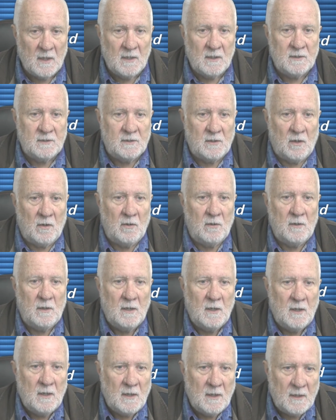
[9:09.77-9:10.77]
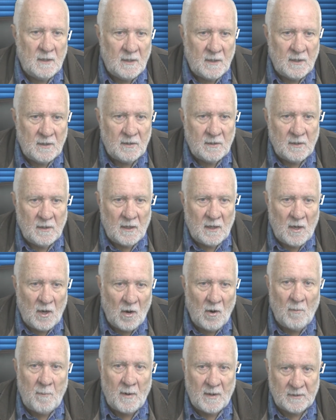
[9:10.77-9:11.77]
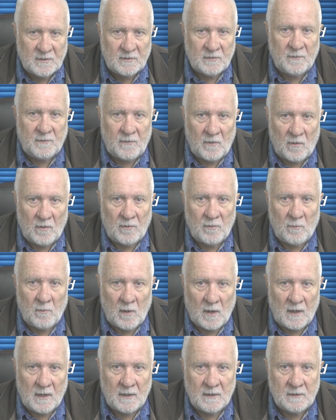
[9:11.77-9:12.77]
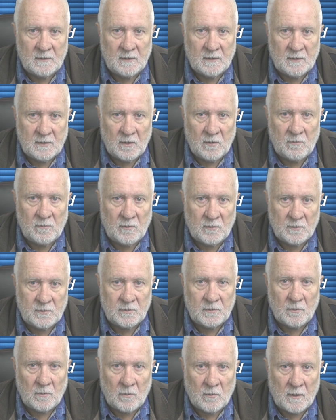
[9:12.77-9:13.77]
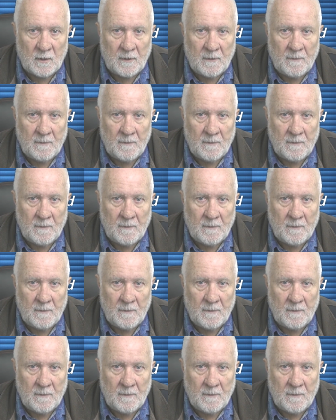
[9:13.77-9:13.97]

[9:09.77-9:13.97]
So help us to find a way to tell your story,